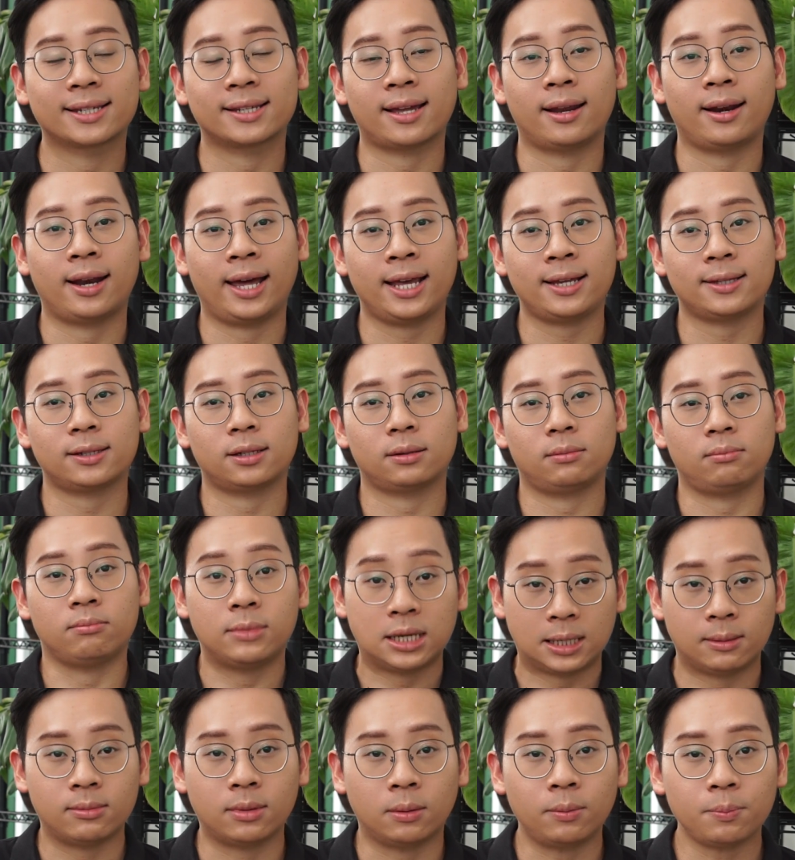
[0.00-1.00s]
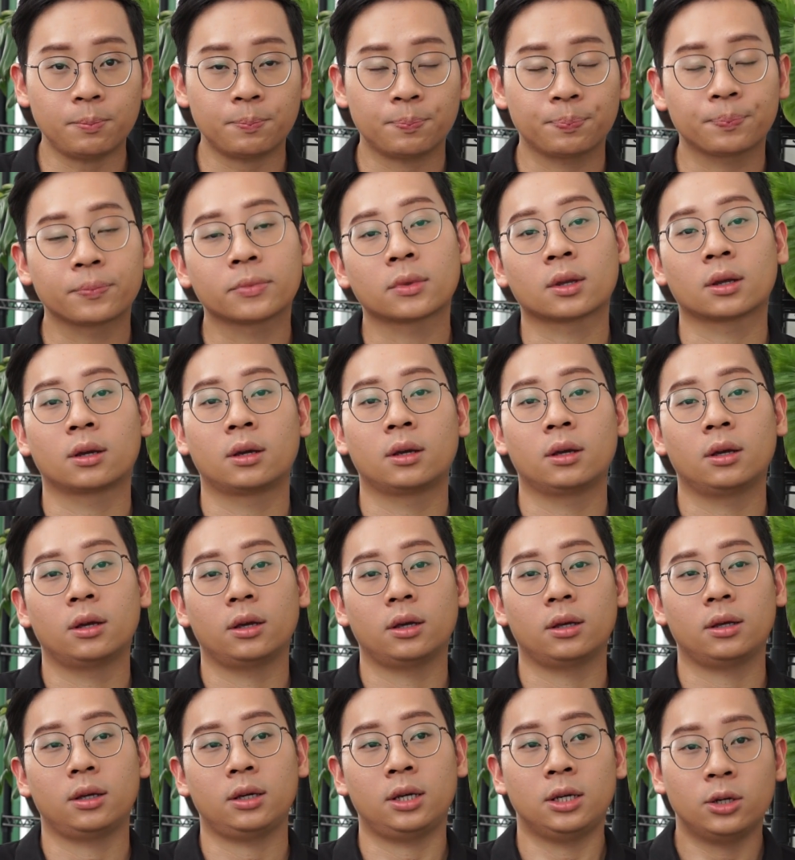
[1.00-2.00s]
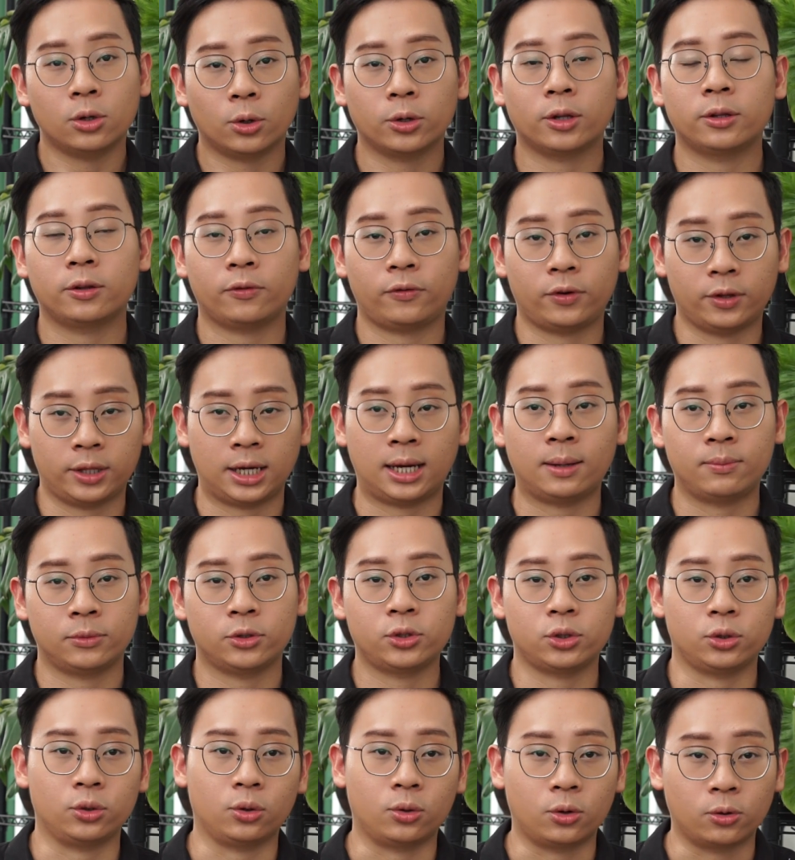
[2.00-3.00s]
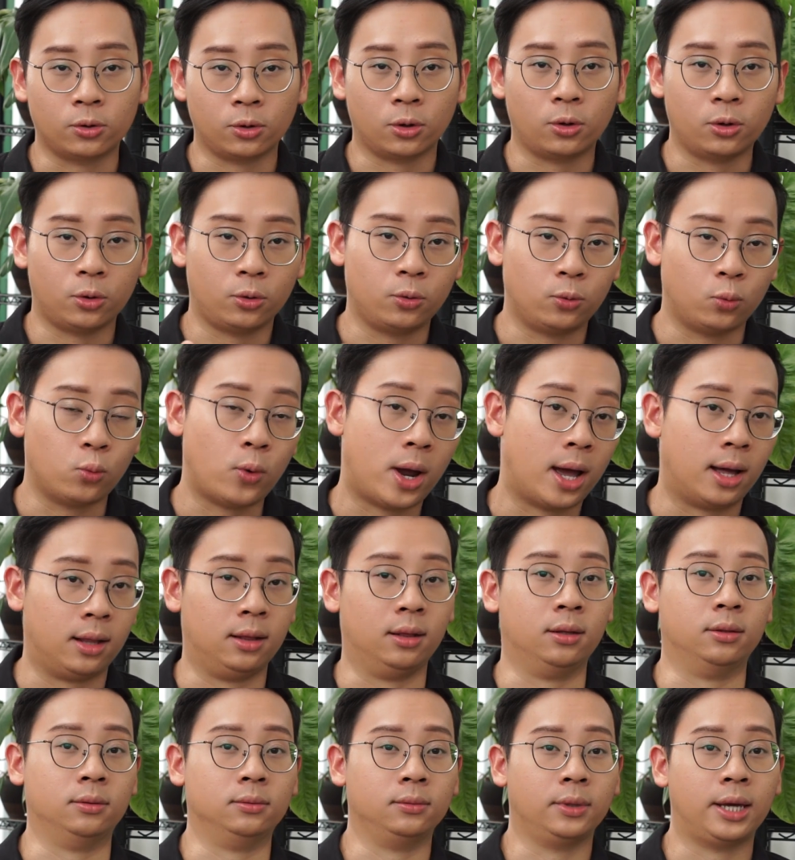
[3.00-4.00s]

sunlight minimum in order for them to grow well.